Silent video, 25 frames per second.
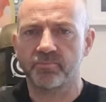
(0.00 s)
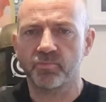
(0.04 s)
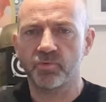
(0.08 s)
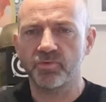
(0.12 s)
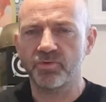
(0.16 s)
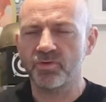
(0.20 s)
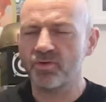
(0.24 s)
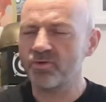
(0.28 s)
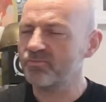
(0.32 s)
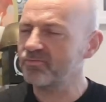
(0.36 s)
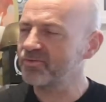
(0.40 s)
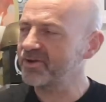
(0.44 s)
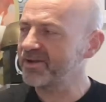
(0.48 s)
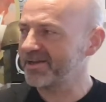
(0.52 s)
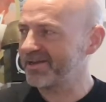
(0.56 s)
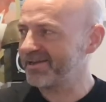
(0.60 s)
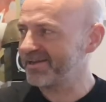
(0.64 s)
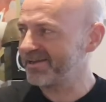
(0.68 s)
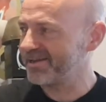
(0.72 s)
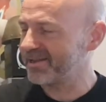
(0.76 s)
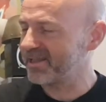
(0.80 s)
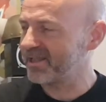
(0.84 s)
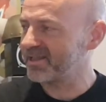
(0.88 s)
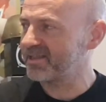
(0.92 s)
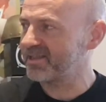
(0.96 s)
Well, not really
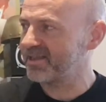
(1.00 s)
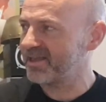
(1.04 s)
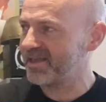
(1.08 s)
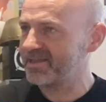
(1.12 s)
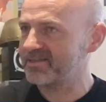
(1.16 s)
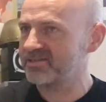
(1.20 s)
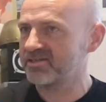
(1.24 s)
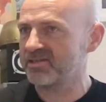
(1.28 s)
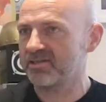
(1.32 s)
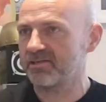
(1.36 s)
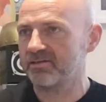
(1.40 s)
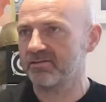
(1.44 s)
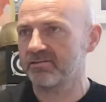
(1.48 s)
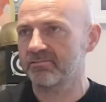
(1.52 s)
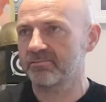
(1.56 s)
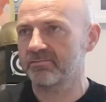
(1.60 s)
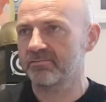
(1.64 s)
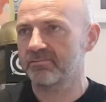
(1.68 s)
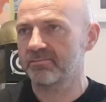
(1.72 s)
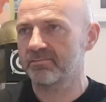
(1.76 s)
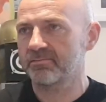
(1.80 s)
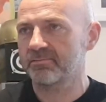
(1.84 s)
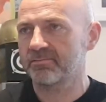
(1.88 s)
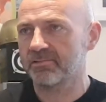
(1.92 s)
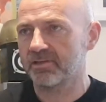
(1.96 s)
late as in
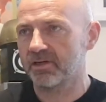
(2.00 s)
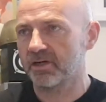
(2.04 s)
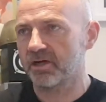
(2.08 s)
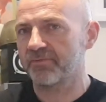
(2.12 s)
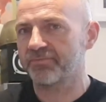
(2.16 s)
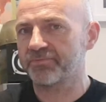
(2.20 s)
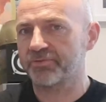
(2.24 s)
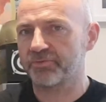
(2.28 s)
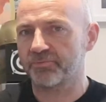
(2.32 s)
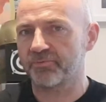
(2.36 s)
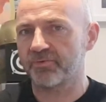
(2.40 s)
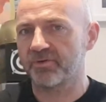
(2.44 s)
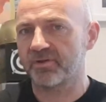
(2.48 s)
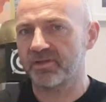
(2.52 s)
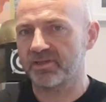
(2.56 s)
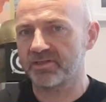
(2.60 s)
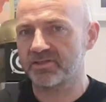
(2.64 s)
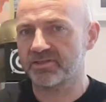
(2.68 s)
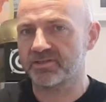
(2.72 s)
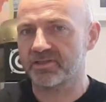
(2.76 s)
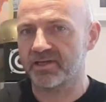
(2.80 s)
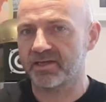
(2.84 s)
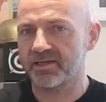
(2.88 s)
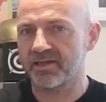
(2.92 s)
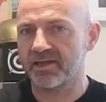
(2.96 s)
after
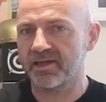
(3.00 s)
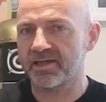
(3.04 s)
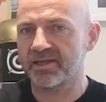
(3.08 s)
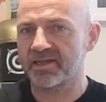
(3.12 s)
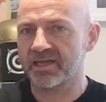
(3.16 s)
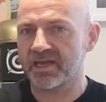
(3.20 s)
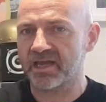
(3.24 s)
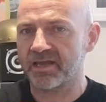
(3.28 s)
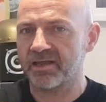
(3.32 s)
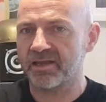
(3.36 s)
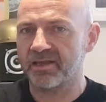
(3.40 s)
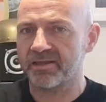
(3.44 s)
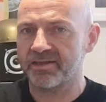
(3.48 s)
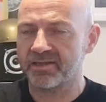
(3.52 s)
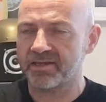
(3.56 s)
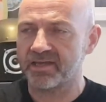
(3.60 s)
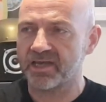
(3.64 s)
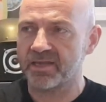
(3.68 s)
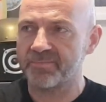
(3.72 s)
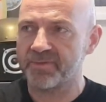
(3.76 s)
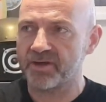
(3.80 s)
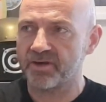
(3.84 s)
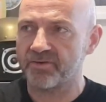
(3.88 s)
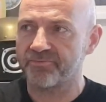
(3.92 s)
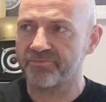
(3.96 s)
release date. It only
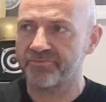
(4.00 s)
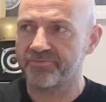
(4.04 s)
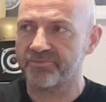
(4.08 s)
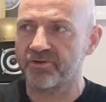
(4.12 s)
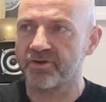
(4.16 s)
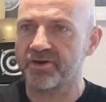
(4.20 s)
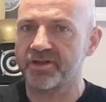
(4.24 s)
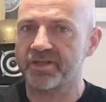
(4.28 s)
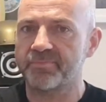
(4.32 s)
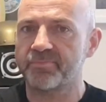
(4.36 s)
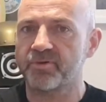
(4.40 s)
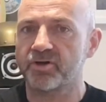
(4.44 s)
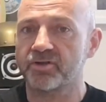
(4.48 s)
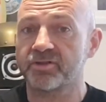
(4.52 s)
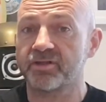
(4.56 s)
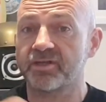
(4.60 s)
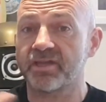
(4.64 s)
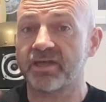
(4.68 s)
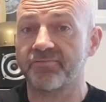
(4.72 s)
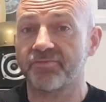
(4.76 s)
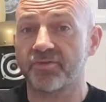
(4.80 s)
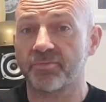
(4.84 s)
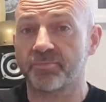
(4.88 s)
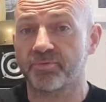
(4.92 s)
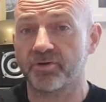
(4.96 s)
came out on Friday, but I did
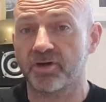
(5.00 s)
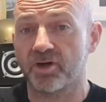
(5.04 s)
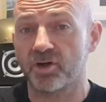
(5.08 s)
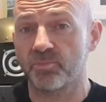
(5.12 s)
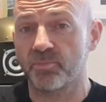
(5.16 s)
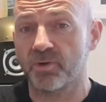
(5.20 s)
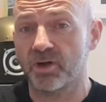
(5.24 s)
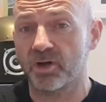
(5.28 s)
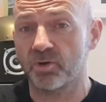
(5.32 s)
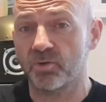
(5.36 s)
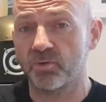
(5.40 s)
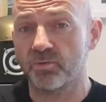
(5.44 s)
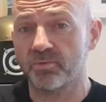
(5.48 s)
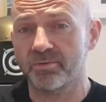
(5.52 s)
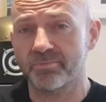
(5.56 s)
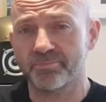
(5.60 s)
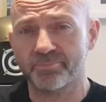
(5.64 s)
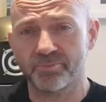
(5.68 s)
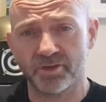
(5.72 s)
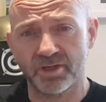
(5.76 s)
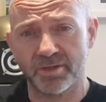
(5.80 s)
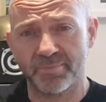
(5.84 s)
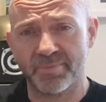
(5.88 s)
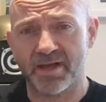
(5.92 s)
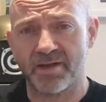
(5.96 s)
have the promo
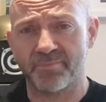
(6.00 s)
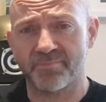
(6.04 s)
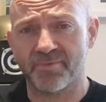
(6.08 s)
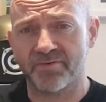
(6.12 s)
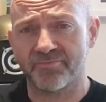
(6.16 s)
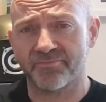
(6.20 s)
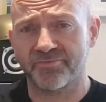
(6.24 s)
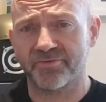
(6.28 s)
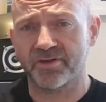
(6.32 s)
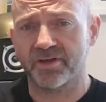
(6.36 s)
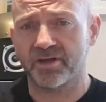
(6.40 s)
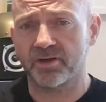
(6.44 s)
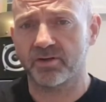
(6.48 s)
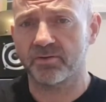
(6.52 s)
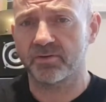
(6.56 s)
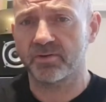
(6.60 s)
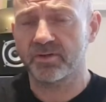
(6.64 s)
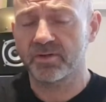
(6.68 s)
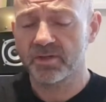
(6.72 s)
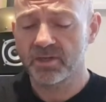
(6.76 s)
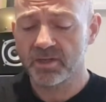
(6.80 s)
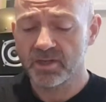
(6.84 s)
probably about a month ago.